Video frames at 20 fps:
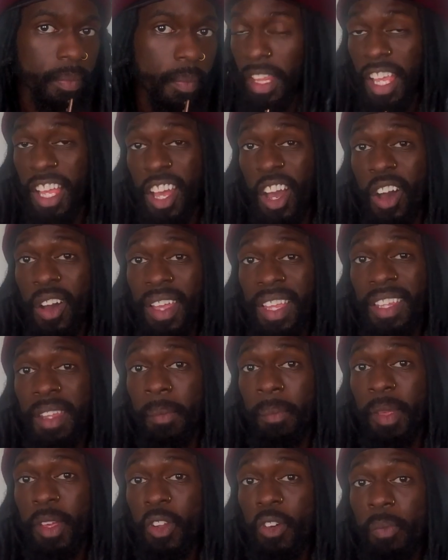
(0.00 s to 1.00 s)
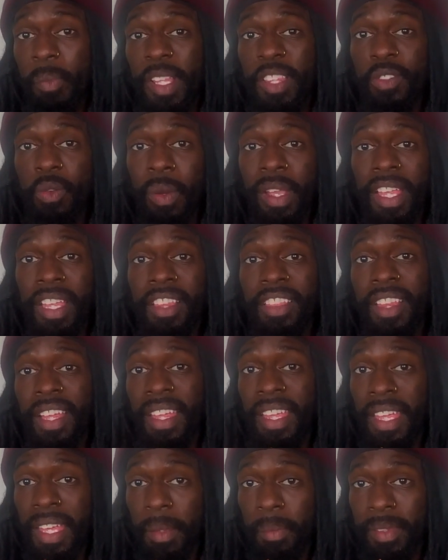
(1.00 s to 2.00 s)
They're caught in the middle between the
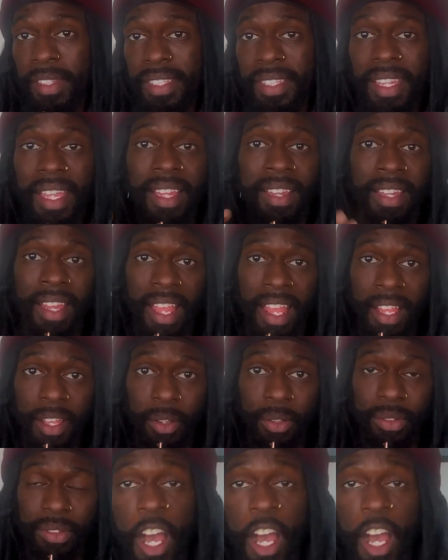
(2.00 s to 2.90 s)
hips and the ankles.